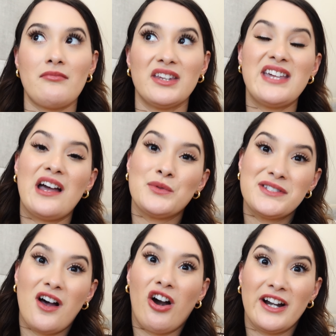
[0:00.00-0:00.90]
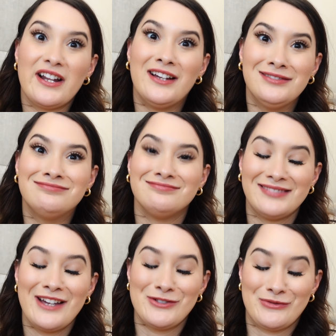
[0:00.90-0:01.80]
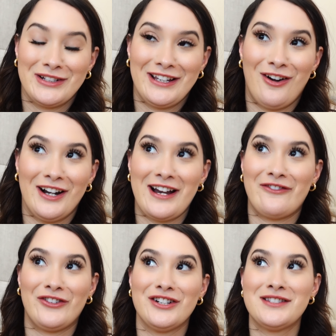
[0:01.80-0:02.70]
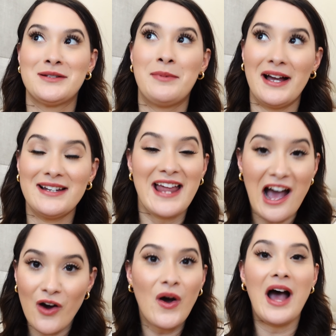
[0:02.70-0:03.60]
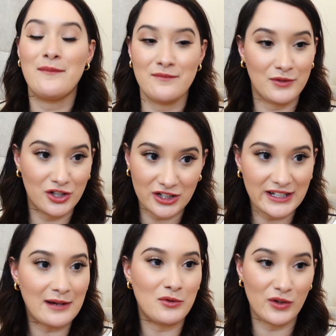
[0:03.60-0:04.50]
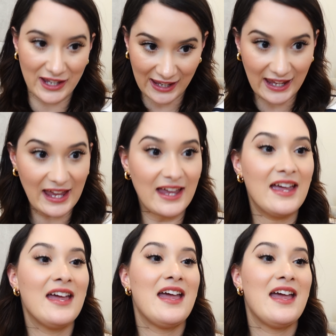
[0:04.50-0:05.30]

yeah, it was hard. It was really hard at first, but now I'm good. I'm okay.